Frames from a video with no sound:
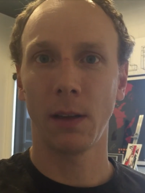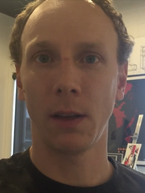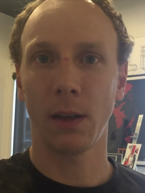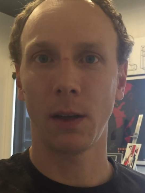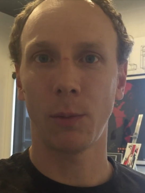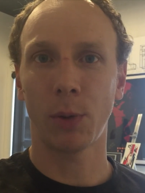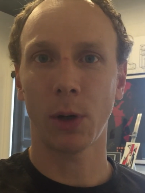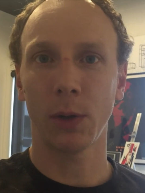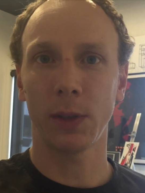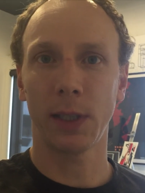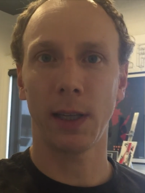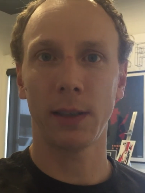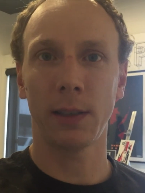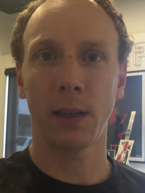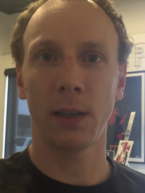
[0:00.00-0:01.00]
the
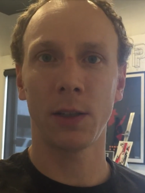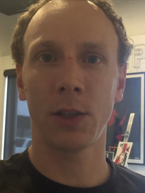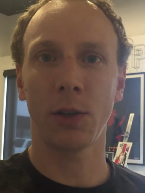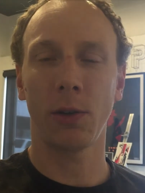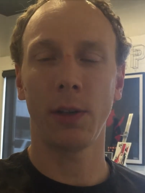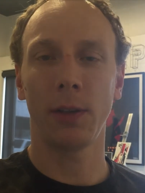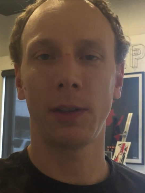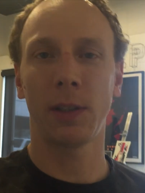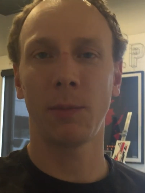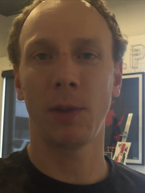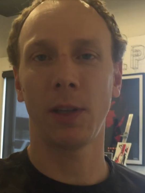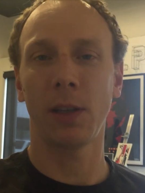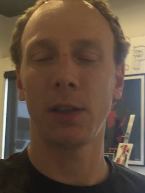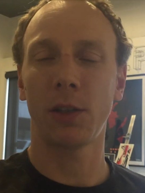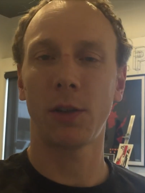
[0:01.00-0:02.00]
process and show you some
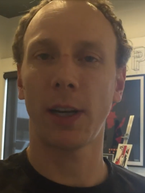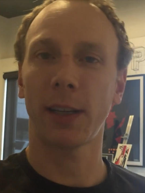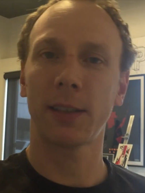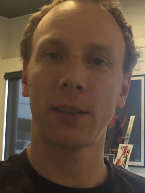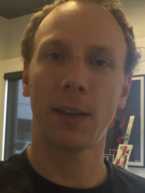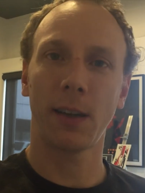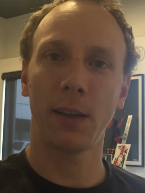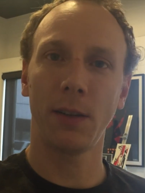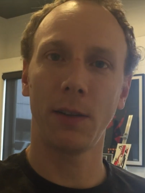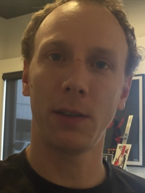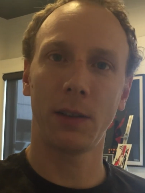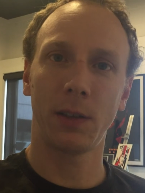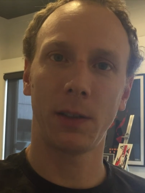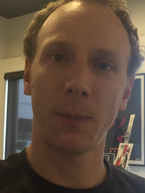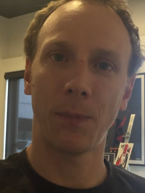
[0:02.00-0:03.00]
of the tricks that I
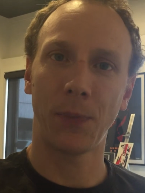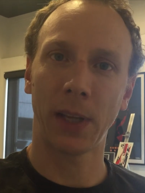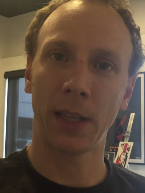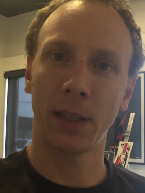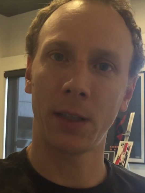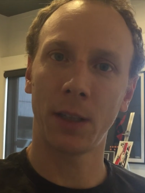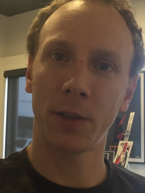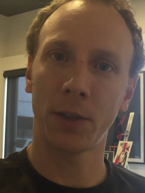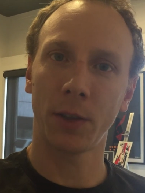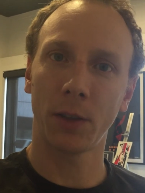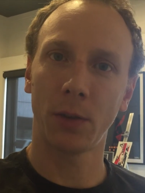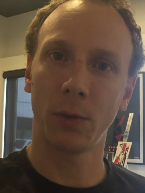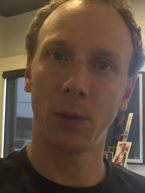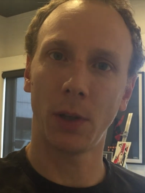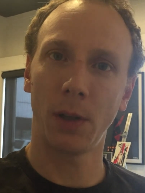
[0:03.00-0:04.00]
use in the digital
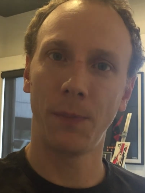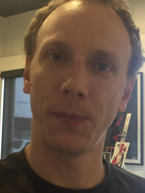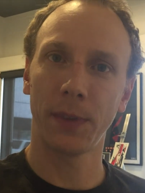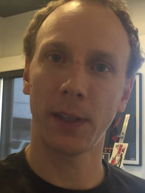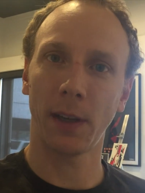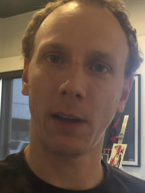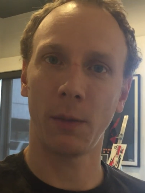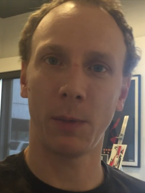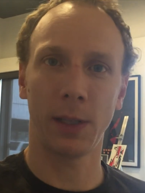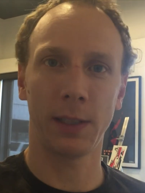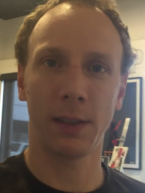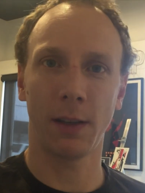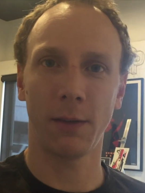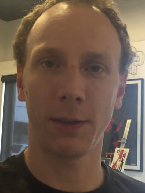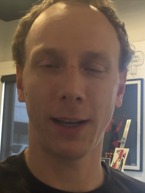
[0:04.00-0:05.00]
tool to help
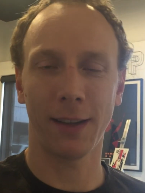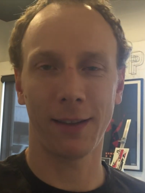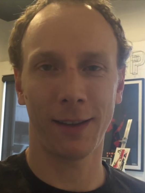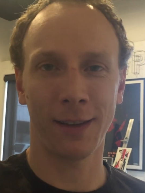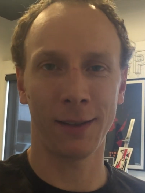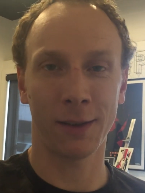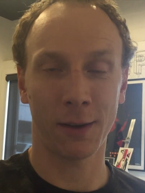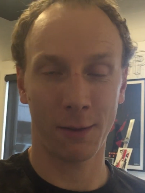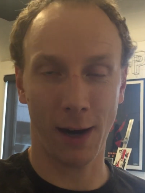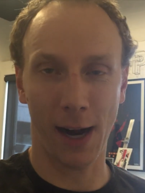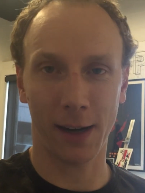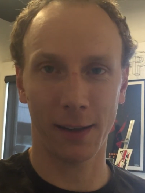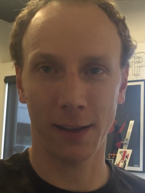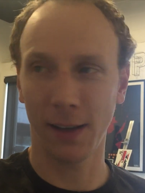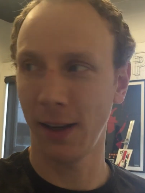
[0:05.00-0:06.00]
myself get things
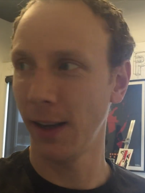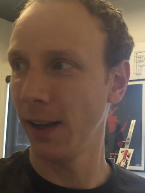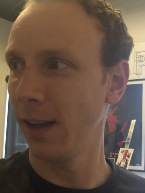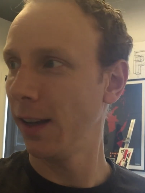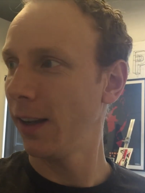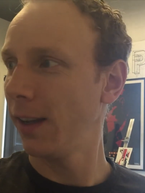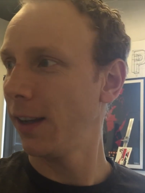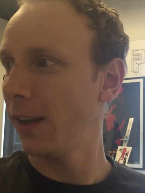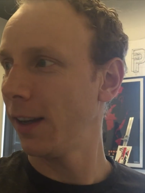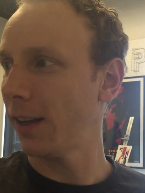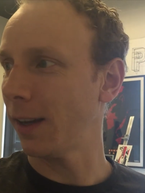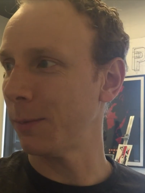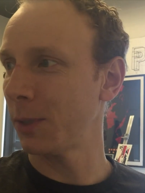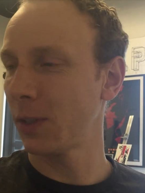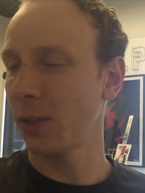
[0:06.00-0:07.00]
correct.
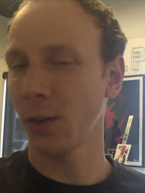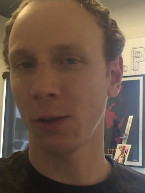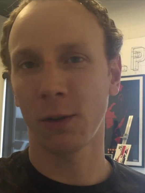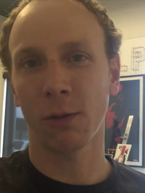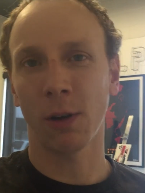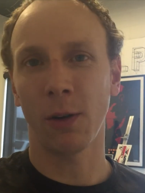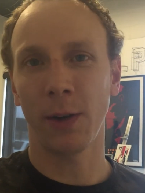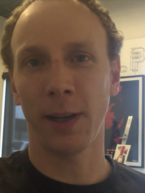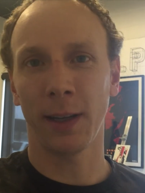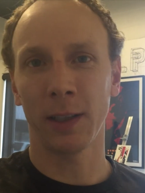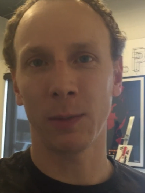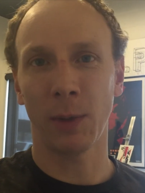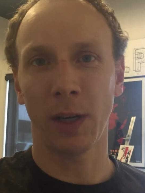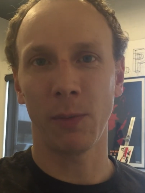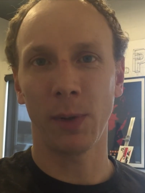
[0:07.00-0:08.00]
I'm still growing
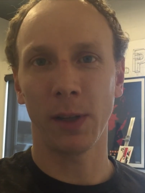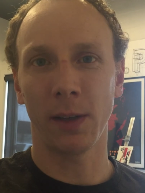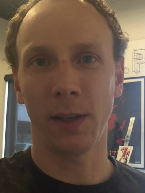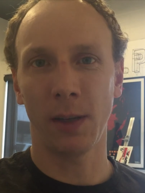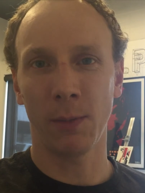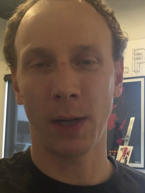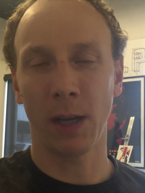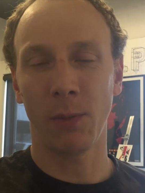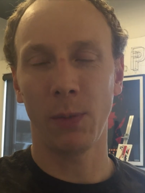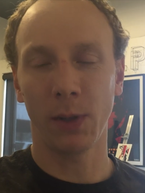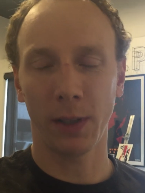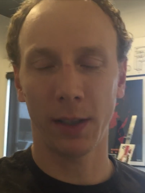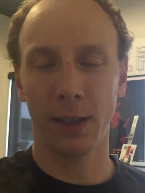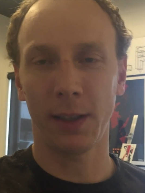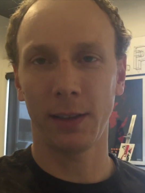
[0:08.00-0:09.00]
as my in my
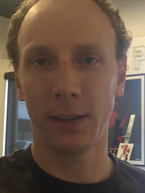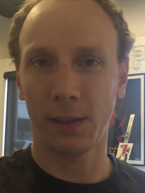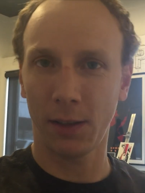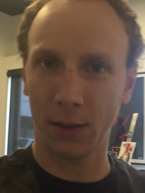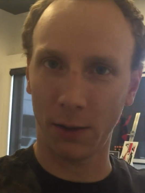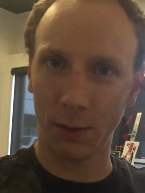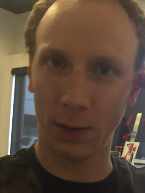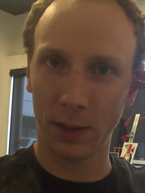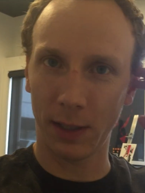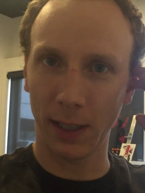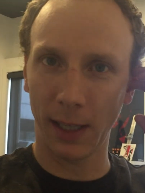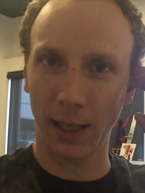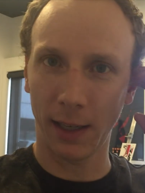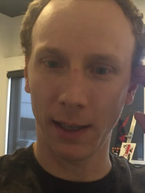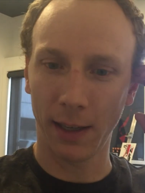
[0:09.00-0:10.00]
abilities to
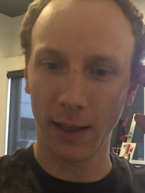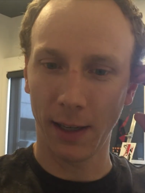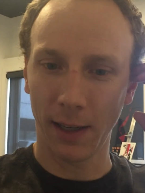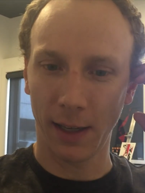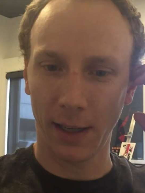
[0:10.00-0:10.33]
see,